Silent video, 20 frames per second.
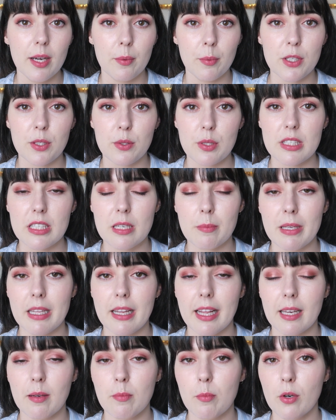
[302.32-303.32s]
which was to be
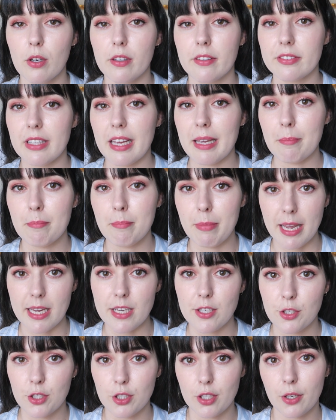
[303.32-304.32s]
like more of a
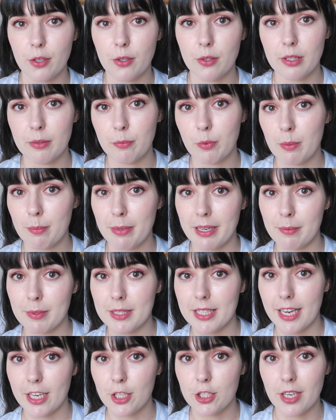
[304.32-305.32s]
beige tone with
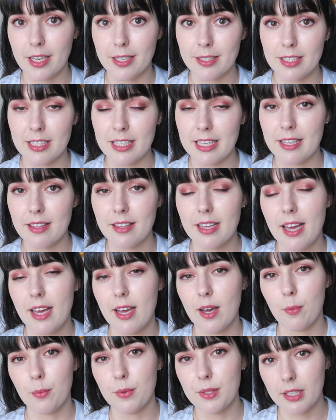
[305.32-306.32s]
pigmentation underneath
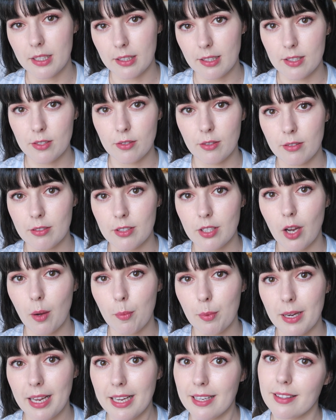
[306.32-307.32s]
with a glitter on
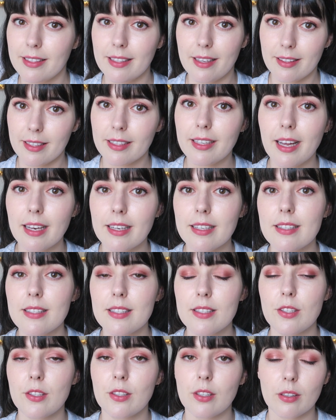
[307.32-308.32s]
top like the other
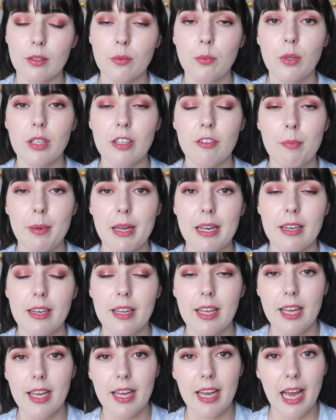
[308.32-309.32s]
colors, you know, would have been.
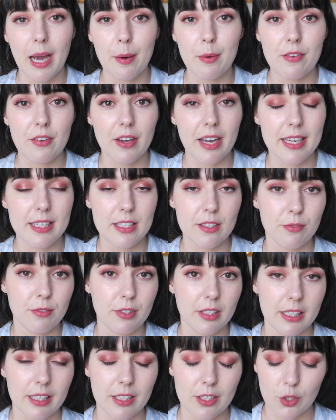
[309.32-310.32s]
However, I did
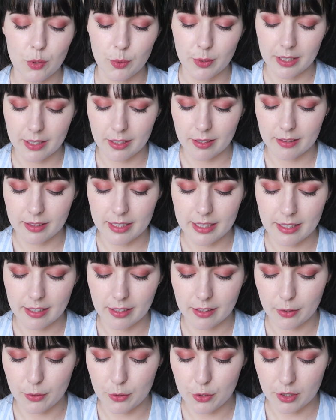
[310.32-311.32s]
really enjoy the
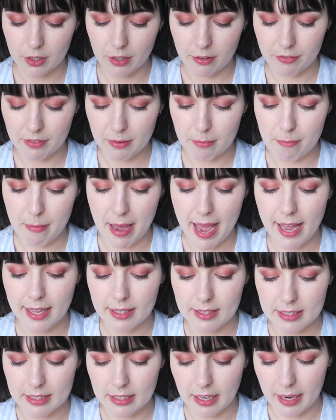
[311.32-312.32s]
inclusion of the
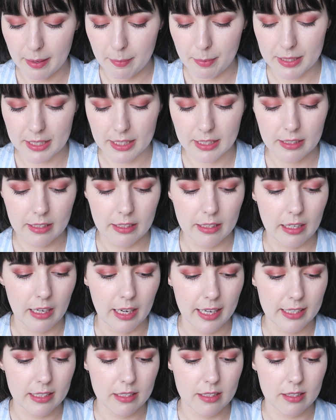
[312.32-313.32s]
mattes. I particularly
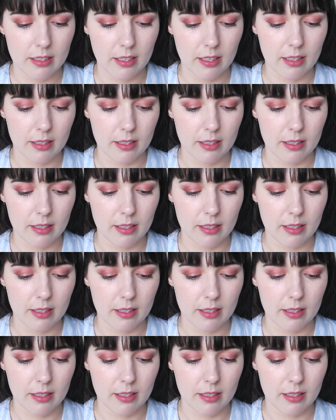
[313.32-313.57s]
liked